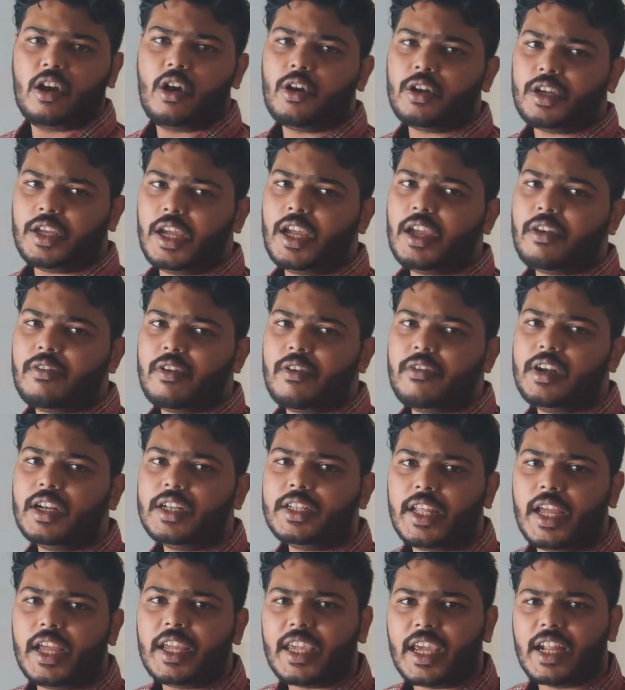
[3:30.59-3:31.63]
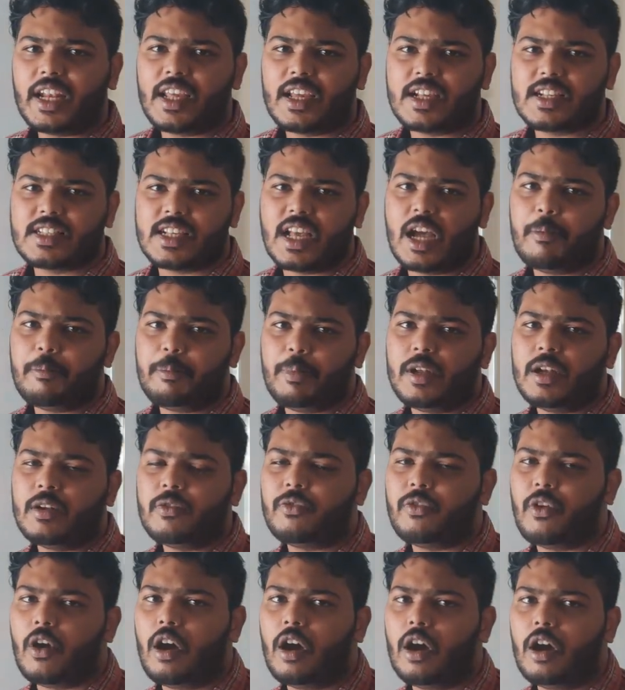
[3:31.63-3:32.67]
Okay, we will take an
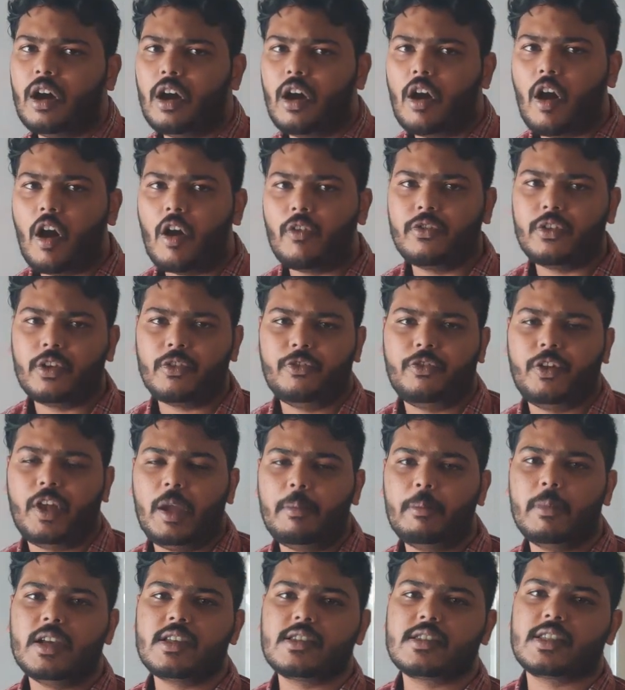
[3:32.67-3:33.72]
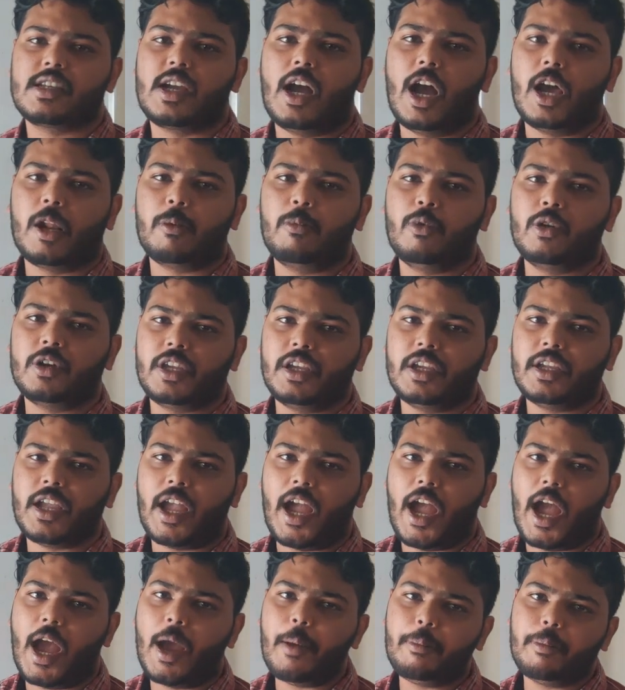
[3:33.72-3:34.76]
example of the famous car
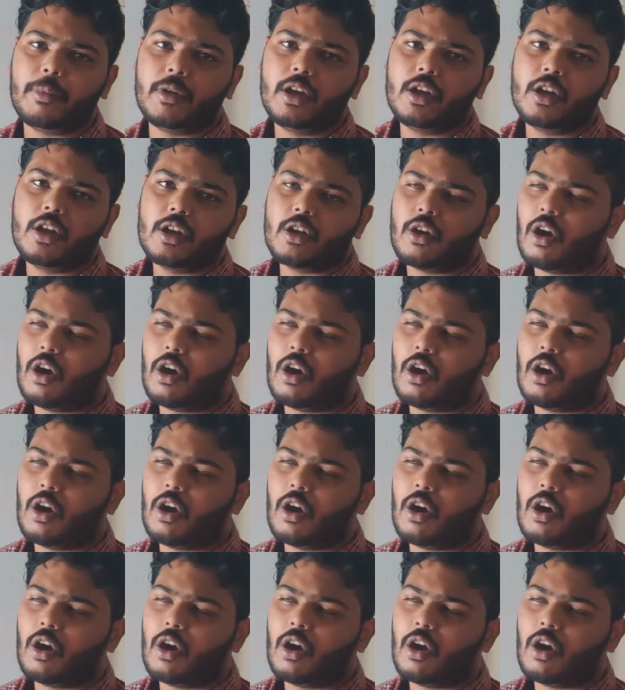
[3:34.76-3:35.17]
booking app